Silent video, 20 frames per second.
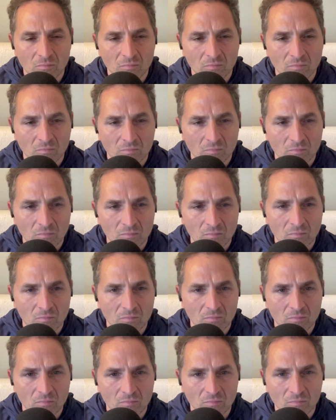
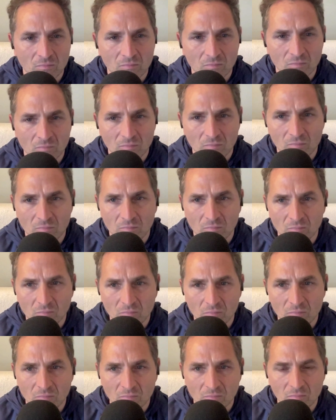
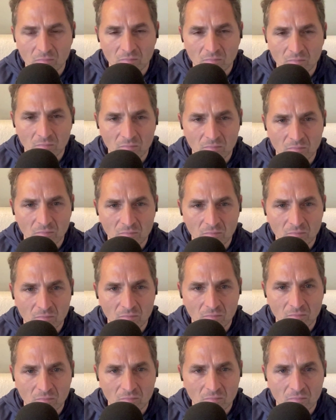
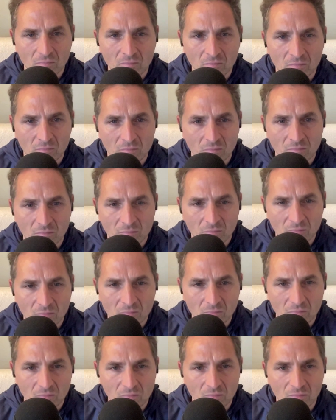
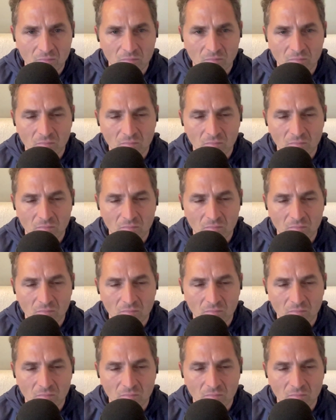(not speaking)